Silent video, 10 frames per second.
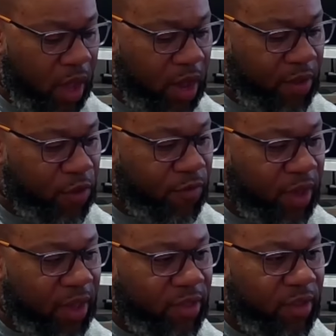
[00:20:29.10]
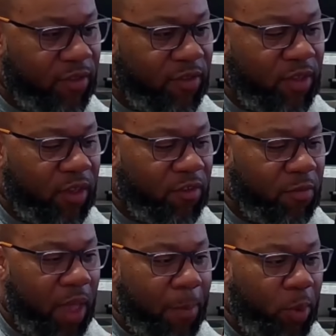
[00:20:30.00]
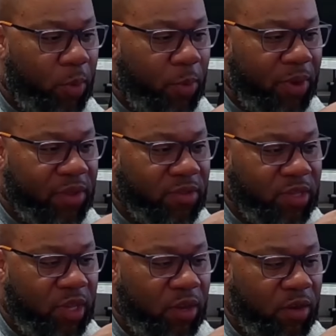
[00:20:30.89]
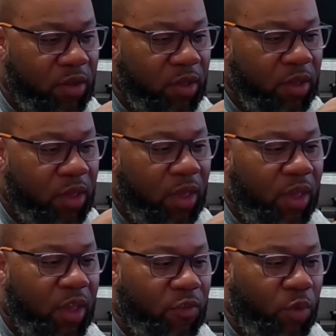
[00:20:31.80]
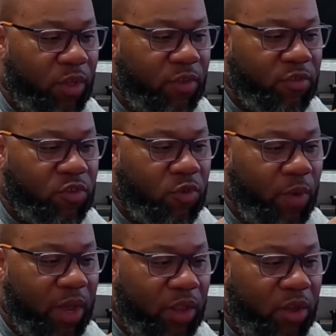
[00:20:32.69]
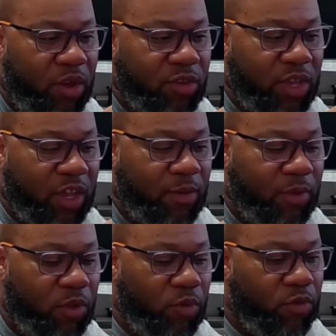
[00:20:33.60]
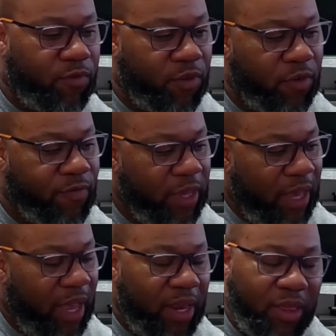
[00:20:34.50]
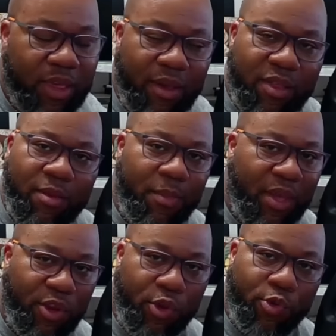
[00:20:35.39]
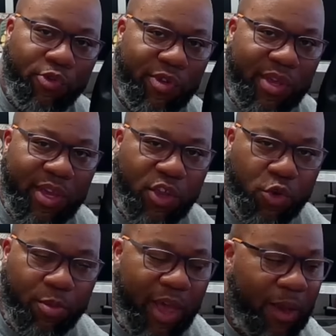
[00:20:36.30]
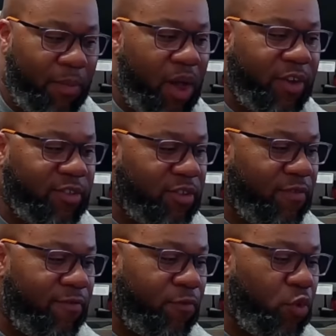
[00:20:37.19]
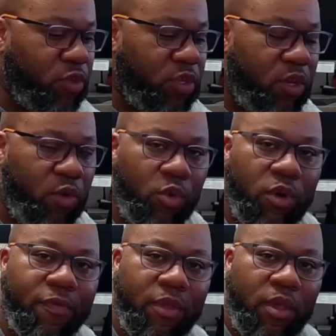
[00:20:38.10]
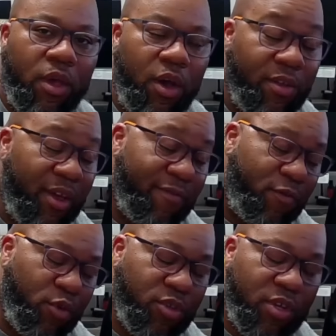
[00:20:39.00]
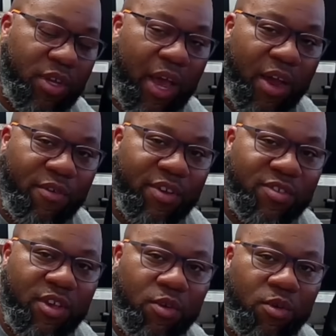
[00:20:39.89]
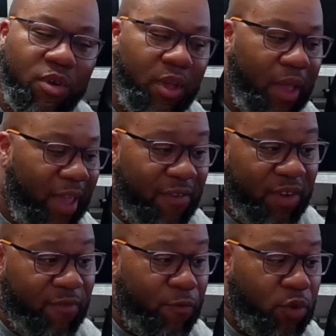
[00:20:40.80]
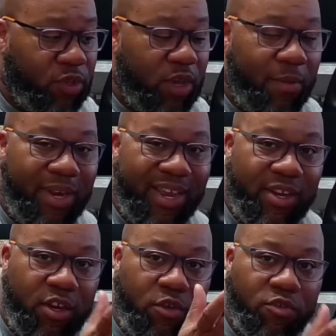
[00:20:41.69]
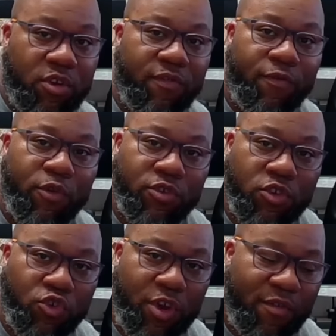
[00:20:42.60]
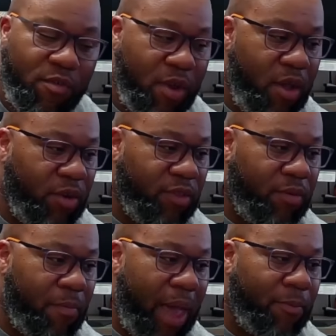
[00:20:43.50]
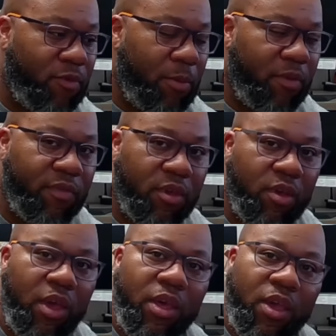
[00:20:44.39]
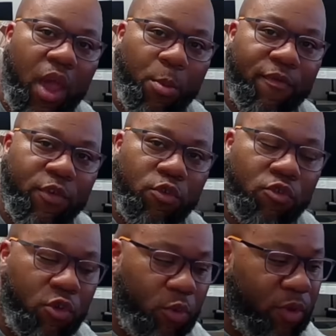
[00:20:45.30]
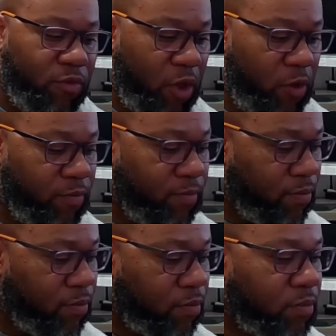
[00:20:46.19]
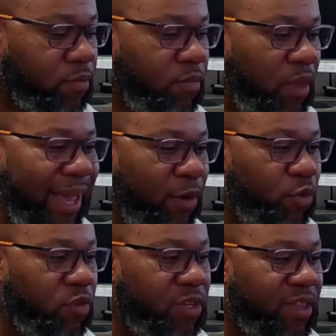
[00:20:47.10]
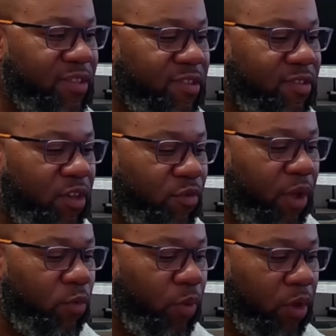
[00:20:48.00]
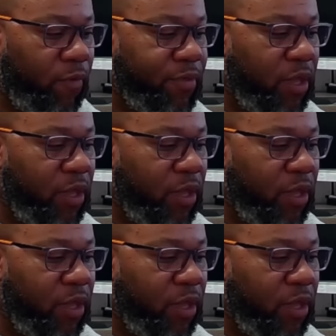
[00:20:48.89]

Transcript: You've got these 6 mappable buttons here, as well as the 2 analogs that can be used for anything in the menus, and again, your black box in Forza, or not Forza, in iRacing, or even in Forza. I mean, I did use it in Forza to drive around and to map some of the camera views to it. So I will say this is a great wheel.